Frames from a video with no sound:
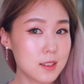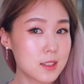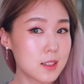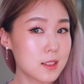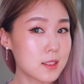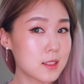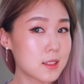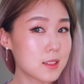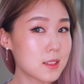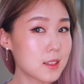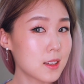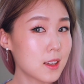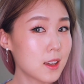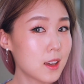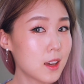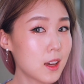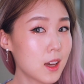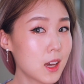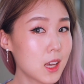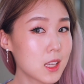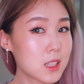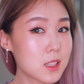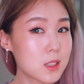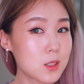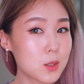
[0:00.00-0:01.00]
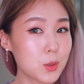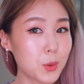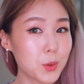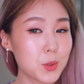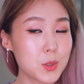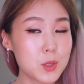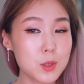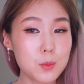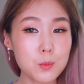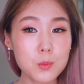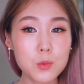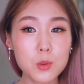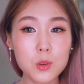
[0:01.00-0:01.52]
It's so
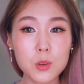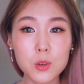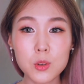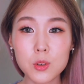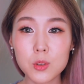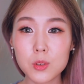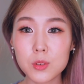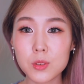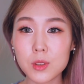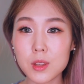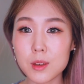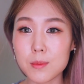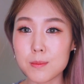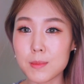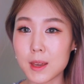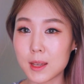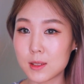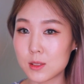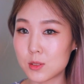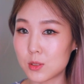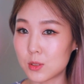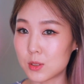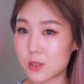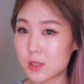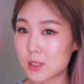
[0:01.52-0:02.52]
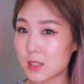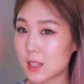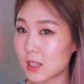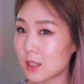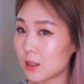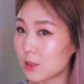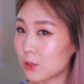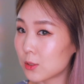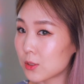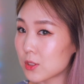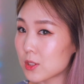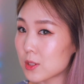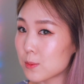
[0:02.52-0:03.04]
smooth, it makes your
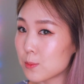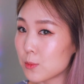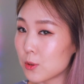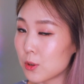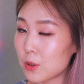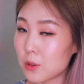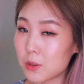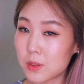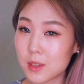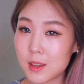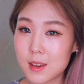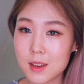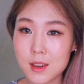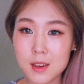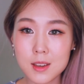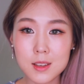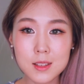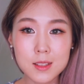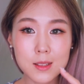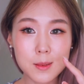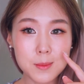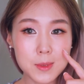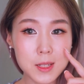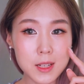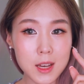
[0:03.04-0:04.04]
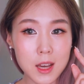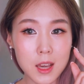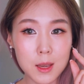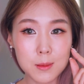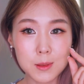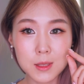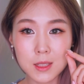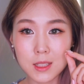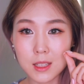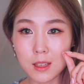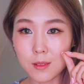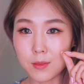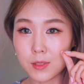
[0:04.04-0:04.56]
skin look smooth.
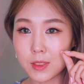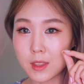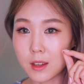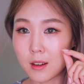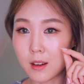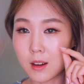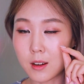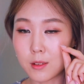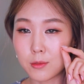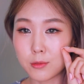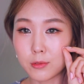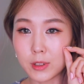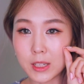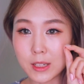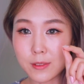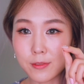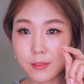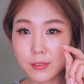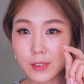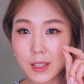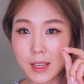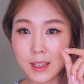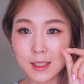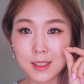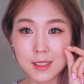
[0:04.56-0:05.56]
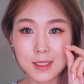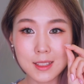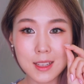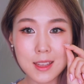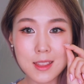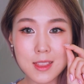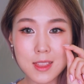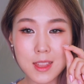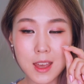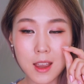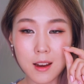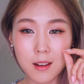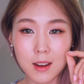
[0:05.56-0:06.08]
Sometimes if there are reflex
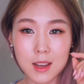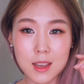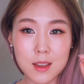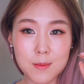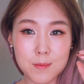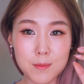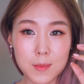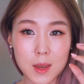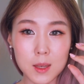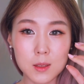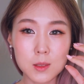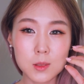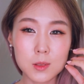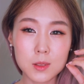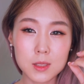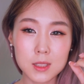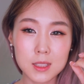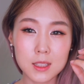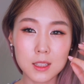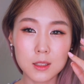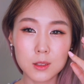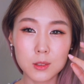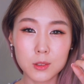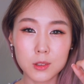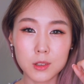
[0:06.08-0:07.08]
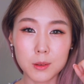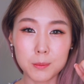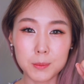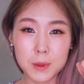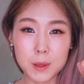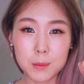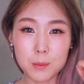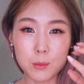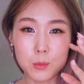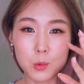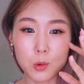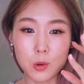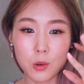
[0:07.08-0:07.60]
in there, it makes your skin look a
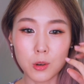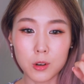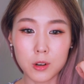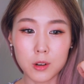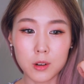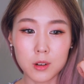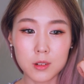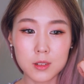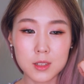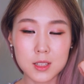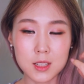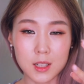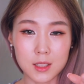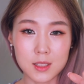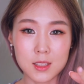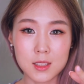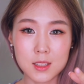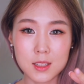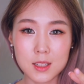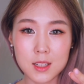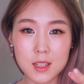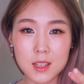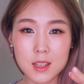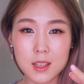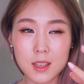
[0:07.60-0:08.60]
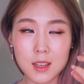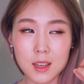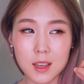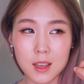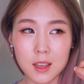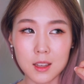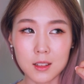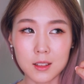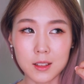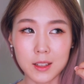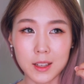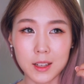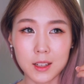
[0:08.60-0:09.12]
bit more dusty
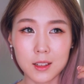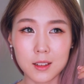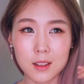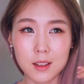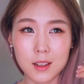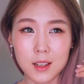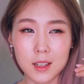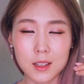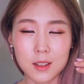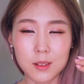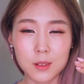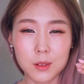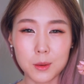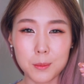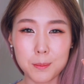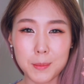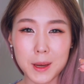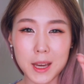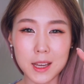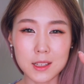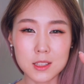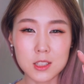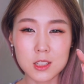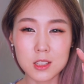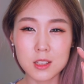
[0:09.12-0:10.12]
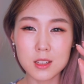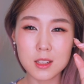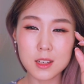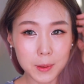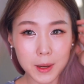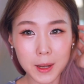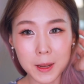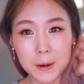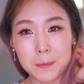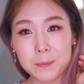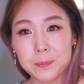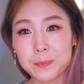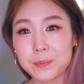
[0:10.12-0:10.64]
and like, I don't know, patchy.
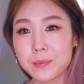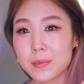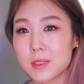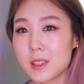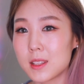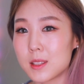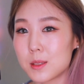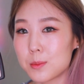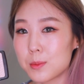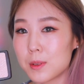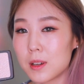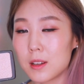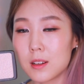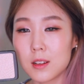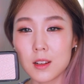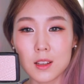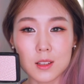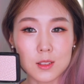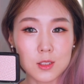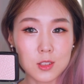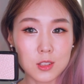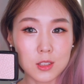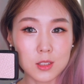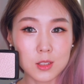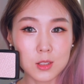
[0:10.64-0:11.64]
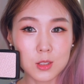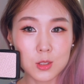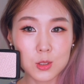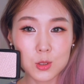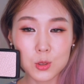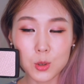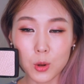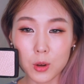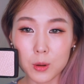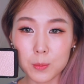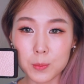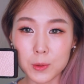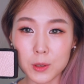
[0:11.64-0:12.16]
But this one is just
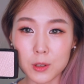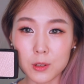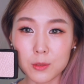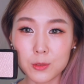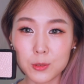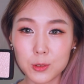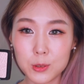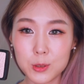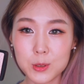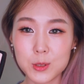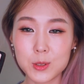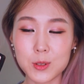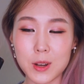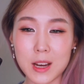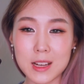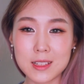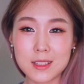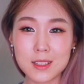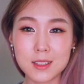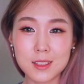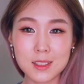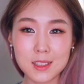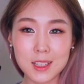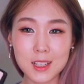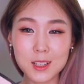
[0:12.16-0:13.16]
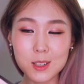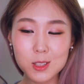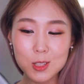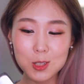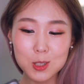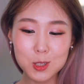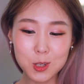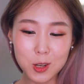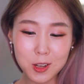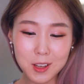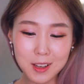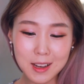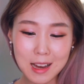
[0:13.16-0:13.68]
so beautiful, so I just needed to
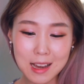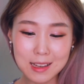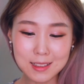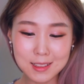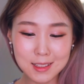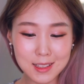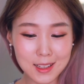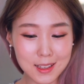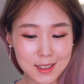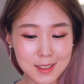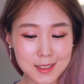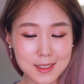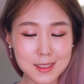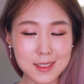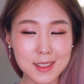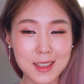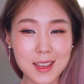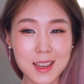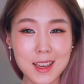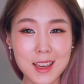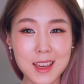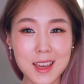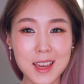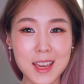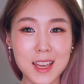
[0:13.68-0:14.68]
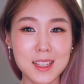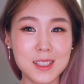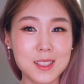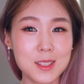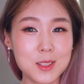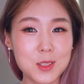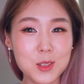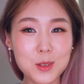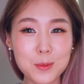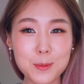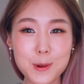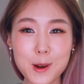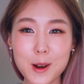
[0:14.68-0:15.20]
show you guys this. It's a
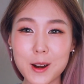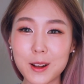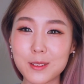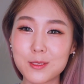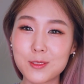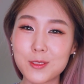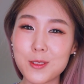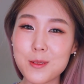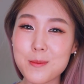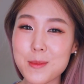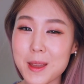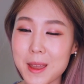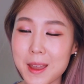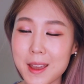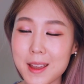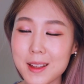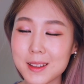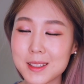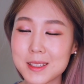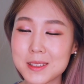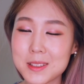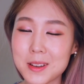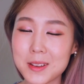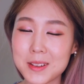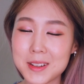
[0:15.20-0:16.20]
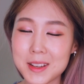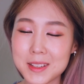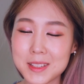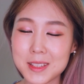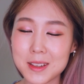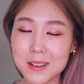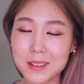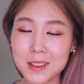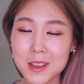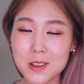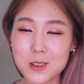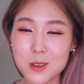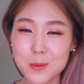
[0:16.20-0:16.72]
new product for me. It's not
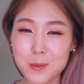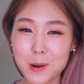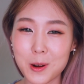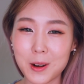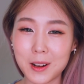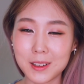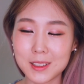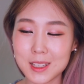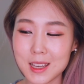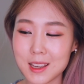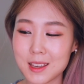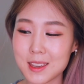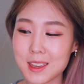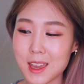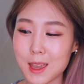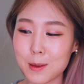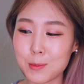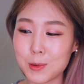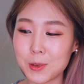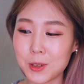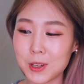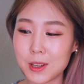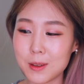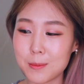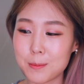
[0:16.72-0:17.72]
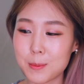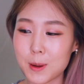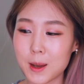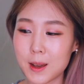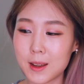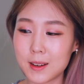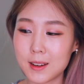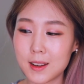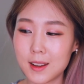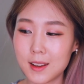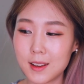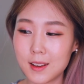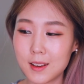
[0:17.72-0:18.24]
necessarily a new product in kbeauty,
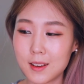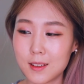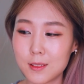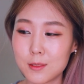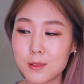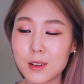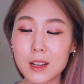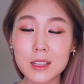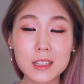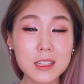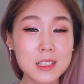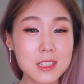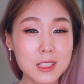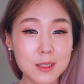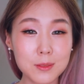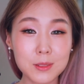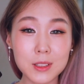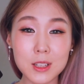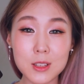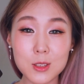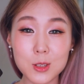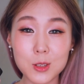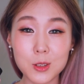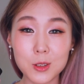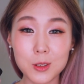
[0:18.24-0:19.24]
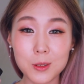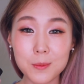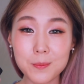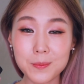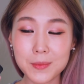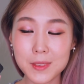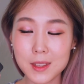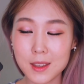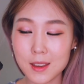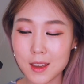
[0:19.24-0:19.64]
but relatively new.